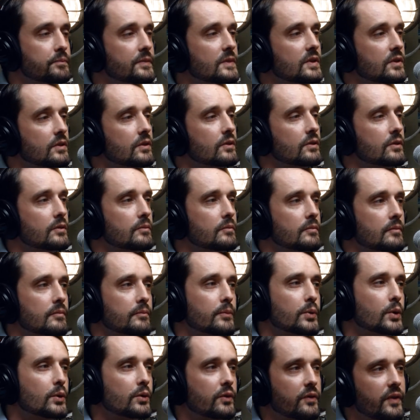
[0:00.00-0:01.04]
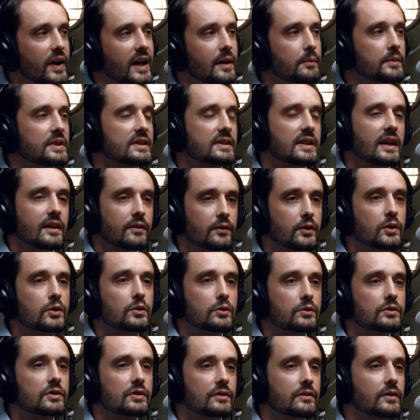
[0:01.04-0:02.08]
So both families have
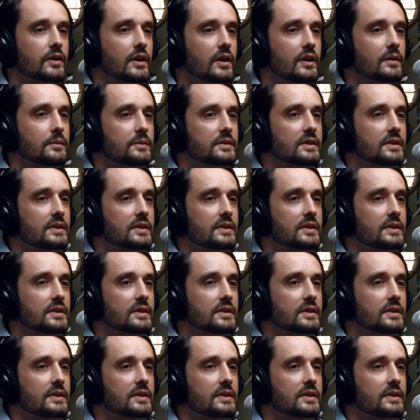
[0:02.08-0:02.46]
coats of arms.